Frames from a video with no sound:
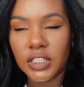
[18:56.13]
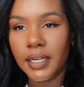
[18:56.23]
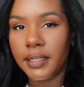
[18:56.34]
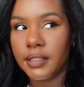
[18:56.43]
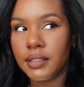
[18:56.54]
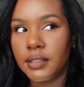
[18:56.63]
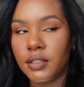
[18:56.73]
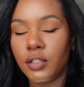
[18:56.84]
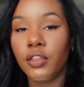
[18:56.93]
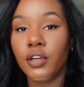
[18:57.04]
Today is
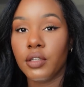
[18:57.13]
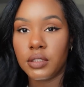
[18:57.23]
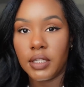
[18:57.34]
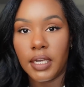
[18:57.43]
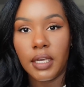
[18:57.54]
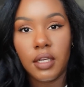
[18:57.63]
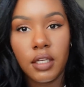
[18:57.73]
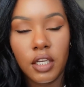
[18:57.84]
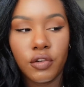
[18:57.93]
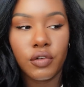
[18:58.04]
Thursday.
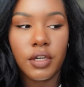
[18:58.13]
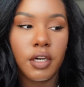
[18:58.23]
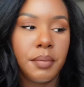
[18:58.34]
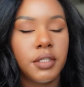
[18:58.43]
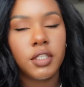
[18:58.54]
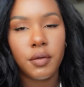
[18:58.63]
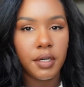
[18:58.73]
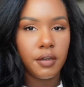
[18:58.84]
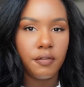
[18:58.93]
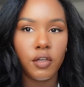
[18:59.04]
Kendra and I are about to get
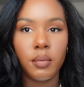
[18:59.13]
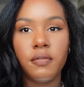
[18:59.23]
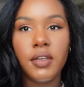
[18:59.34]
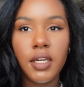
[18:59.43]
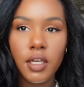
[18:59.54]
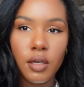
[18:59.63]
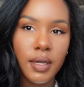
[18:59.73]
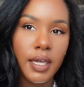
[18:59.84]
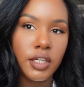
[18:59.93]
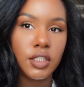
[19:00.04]
ready to film a video.
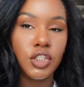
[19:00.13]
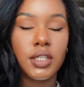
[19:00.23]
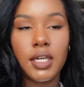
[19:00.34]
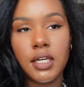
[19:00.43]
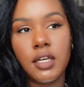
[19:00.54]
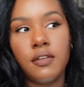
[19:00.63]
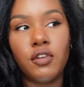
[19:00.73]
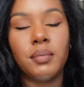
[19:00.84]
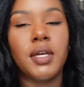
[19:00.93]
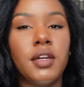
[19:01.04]
I actually just got done filming